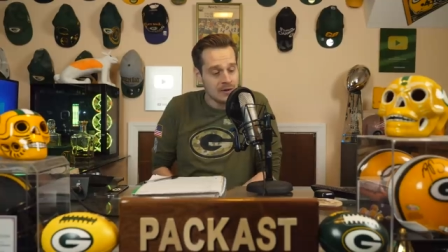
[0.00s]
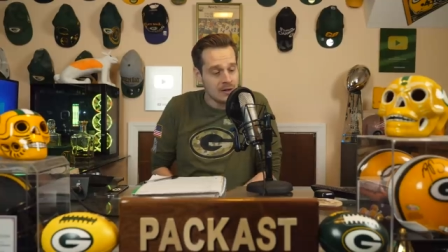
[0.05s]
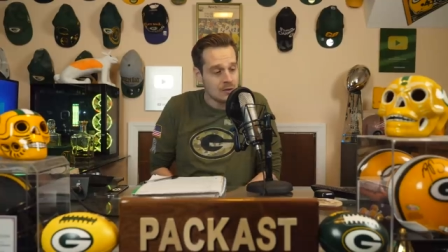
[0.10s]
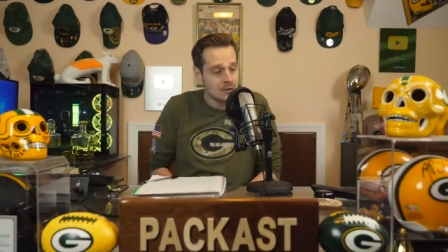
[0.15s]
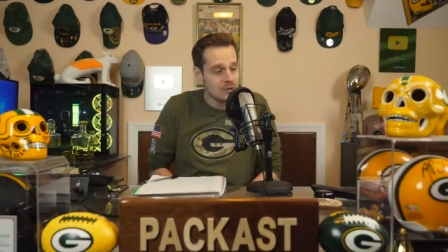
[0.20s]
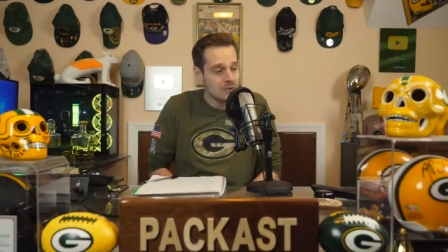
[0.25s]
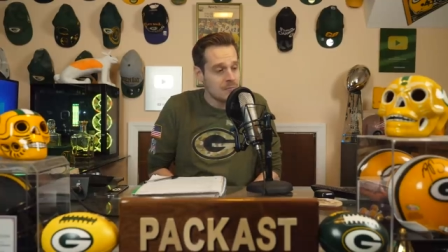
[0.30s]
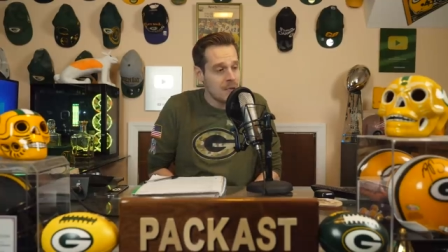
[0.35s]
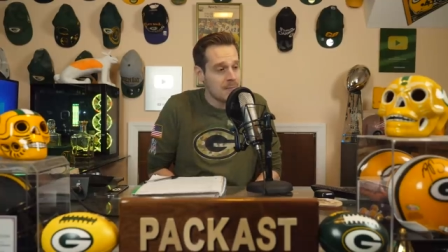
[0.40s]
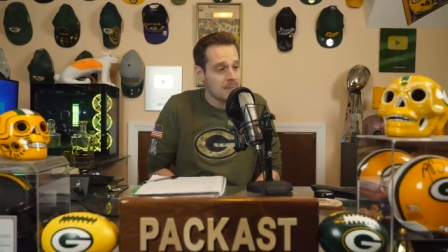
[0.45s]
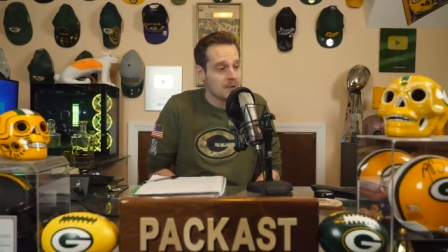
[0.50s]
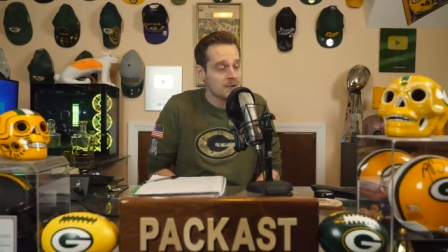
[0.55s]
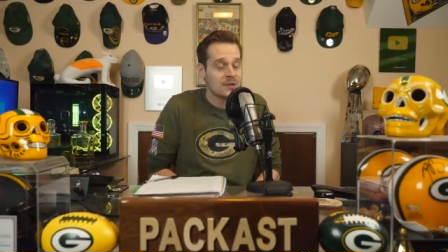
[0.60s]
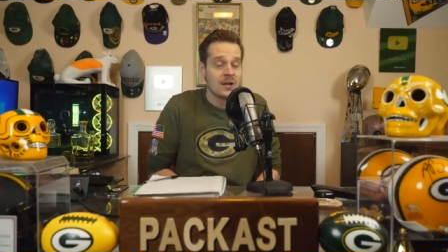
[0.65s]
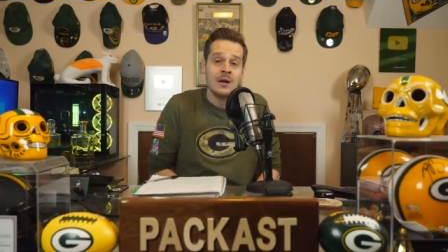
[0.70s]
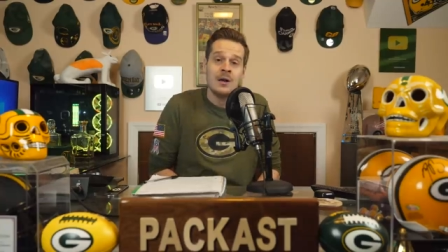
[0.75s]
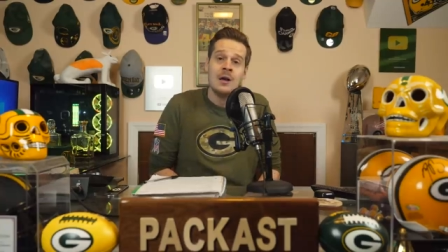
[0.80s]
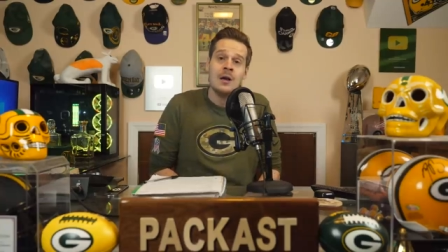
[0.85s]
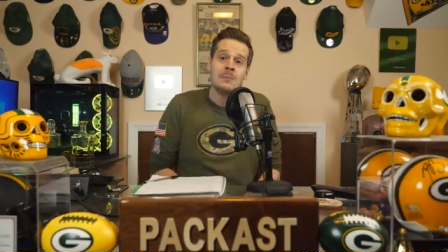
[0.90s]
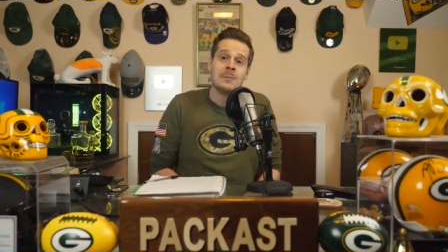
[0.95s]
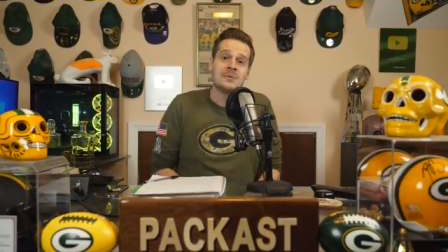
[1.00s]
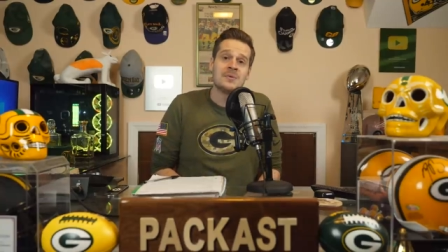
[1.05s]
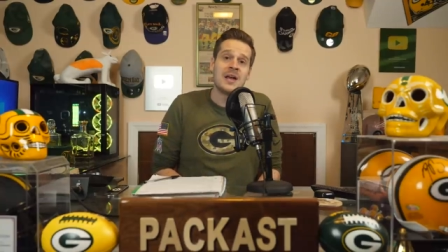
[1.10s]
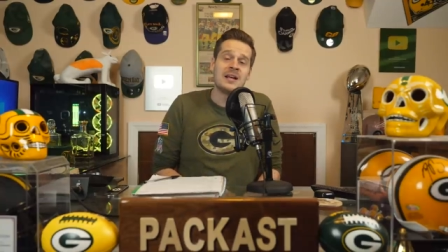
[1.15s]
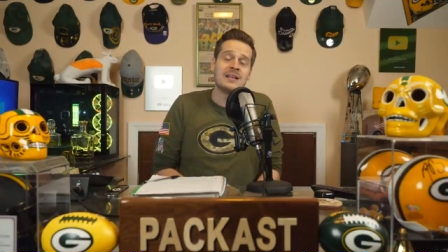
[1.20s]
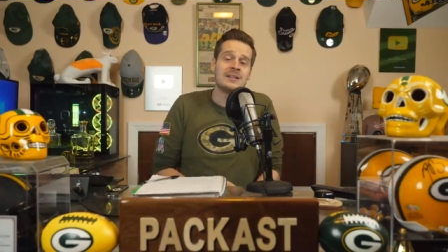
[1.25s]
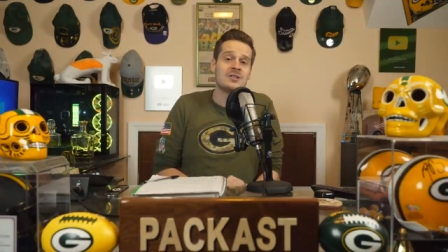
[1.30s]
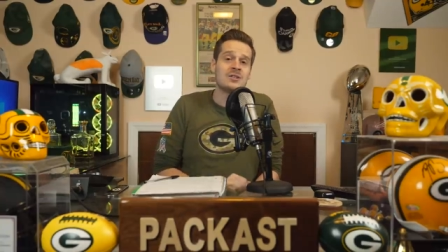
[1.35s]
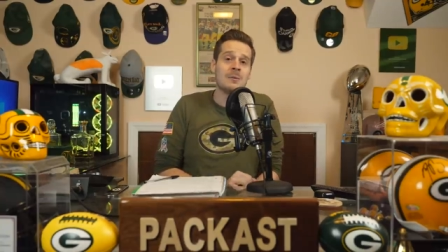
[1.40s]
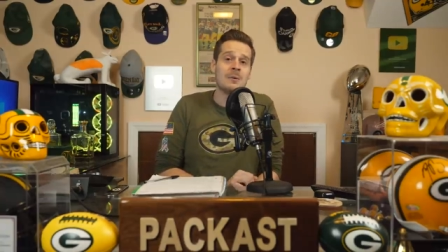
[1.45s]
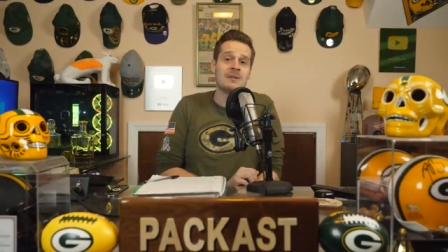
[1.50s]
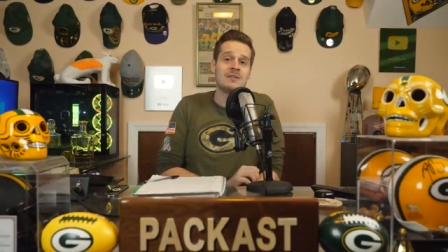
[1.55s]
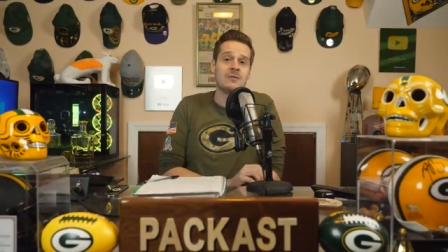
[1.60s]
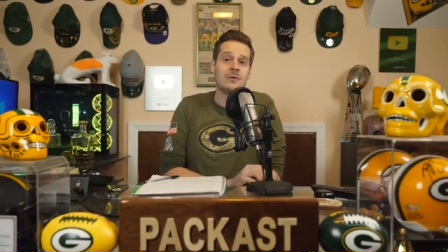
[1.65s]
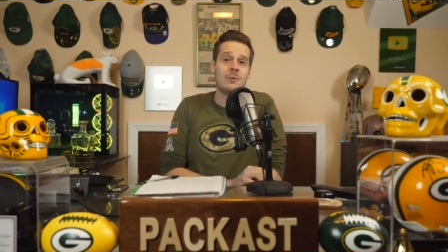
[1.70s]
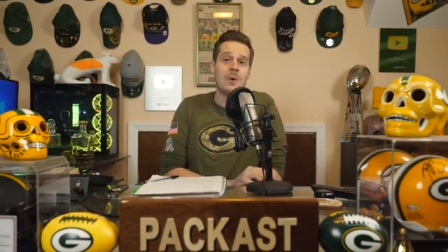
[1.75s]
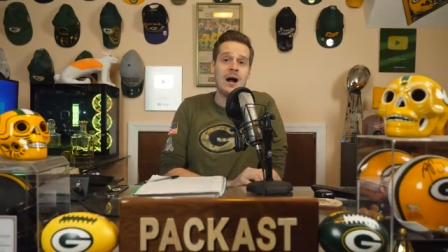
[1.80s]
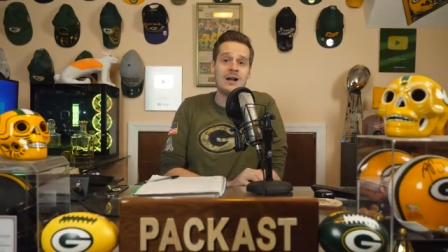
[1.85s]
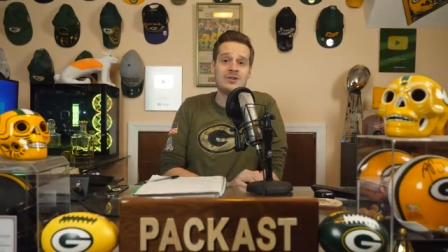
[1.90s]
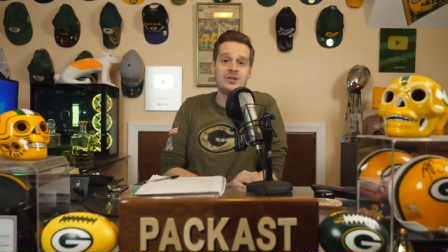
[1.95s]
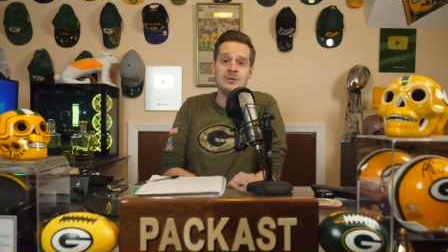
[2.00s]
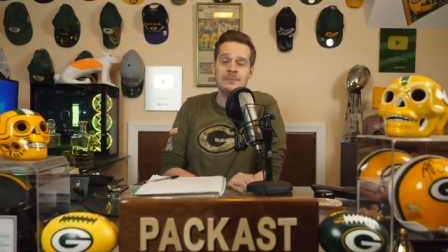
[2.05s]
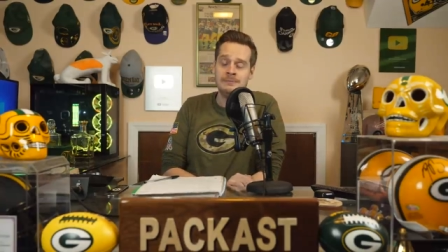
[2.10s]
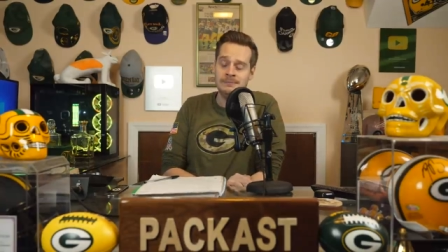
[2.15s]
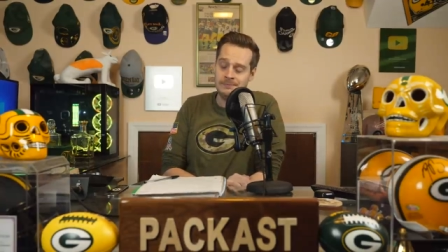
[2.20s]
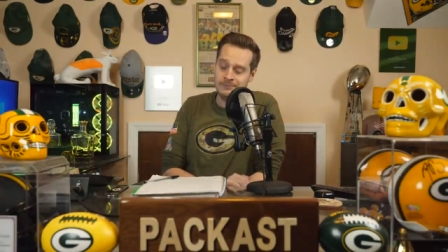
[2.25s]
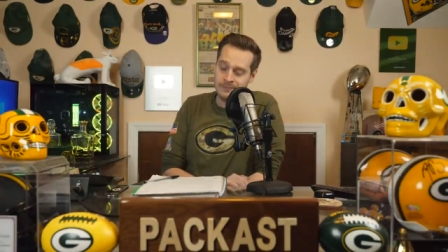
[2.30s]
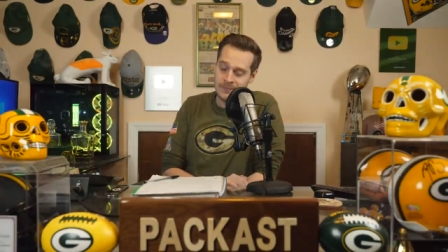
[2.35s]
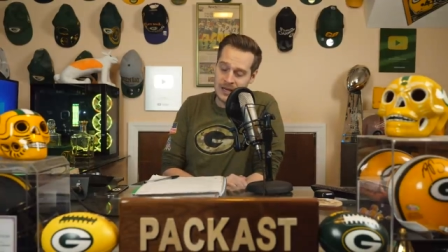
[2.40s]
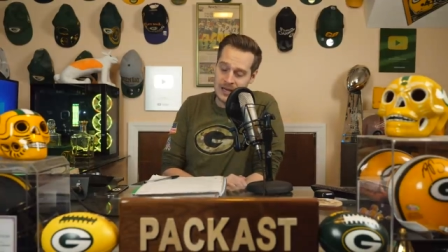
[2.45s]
and the YouTube members. But thank you so much for watching.